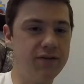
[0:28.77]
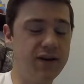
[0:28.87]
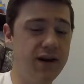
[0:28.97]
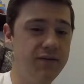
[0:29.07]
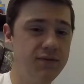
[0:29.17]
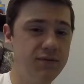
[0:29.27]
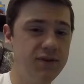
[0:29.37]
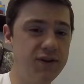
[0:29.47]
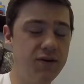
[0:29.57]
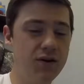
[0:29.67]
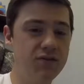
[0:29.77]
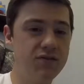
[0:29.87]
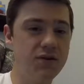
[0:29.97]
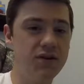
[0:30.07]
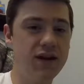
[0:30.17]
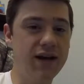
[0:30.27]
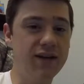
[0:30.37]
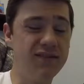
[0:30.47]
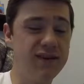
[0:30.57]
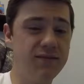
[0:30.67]
The iPhone XR started at
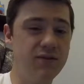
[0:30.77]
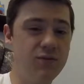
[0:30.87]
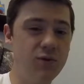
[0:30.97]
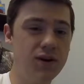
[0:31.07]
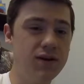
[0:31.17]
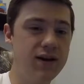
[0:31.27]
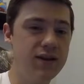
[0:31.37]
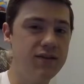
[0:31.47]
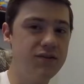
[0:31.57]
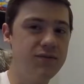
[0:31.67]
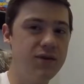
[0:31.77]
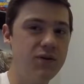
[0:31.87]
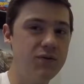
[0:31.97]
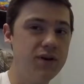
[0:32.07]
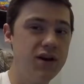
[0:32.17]
$729. This phone